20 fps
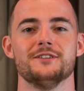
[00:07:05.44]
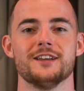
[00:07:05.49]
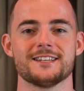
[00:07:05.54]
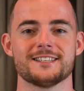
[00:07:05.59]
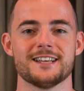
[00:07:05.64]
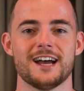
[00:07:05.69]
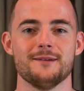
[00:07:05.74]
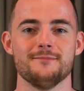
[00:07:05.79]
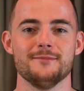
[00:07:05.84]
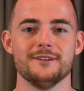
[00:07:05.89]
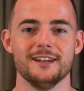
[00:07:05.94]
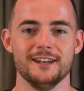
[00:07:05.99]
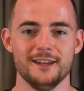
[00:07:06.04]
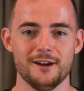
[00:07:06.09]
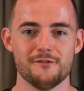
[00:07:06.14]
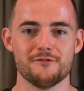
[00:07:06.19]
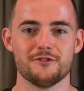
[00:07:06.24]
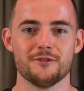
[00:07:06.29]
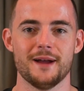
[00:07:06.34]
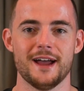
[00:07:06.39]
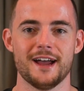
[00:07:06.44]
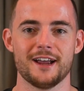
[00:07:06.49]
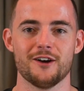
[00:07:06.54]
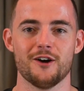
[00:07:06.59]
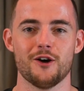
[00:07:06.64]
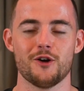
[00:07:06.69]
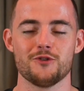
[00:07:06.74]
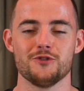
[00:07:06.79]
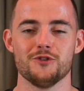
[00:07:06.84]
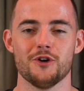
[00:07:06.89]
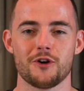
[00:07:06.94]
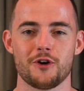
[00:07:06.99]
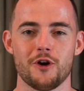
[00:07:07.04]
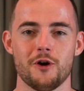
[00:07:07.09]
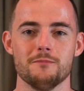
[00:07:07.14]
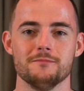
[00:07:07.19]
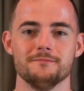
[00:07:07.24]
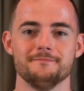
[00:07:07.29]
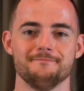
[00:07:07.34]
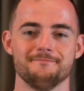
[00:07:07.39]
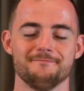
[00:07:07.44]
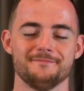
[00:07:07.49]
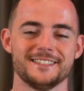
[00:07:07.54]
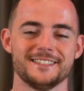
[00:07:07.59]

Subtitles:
Till next time, Leon from HairGuard.com.